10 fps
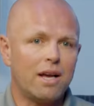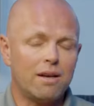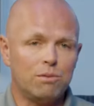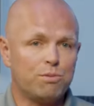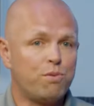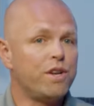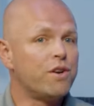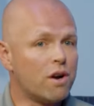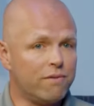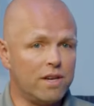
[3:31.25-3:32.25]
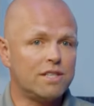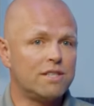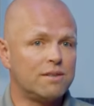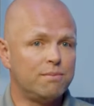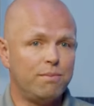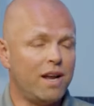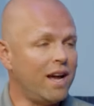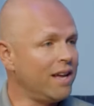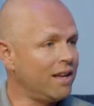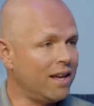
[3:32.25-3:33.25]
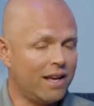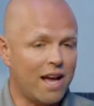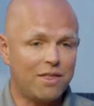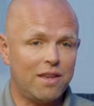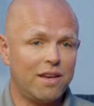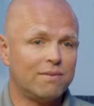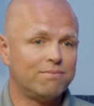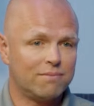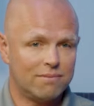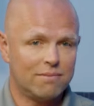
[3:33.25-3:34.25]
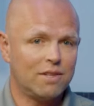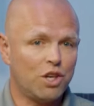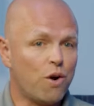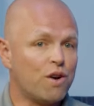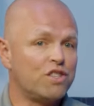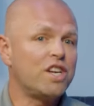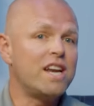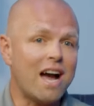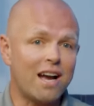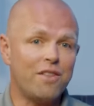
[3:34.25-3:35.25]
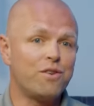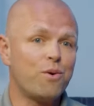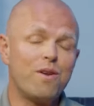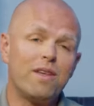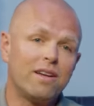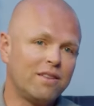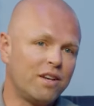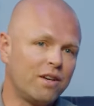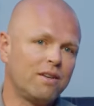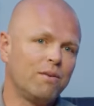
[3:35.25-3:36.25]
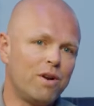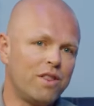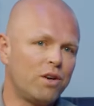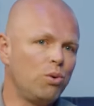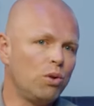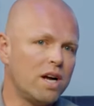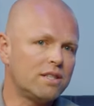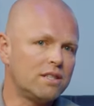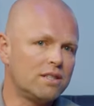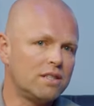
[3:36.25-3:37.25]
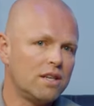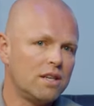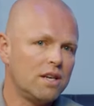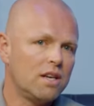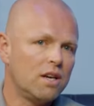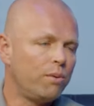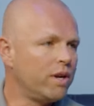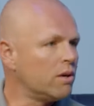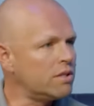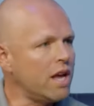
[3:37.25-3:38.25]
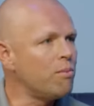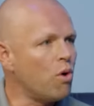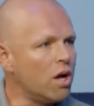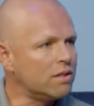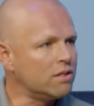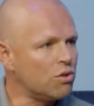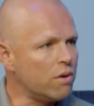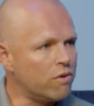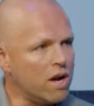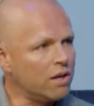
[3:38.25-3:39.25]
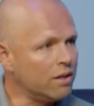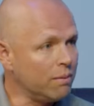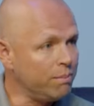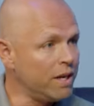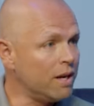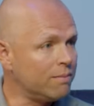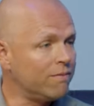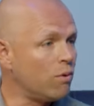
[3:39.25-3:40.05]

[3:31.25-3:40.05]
I was pretty nervous, but I, I got the the courage to knock on their door. And the, the one of the cool lessons, we know Sam Walton drove around a little beat up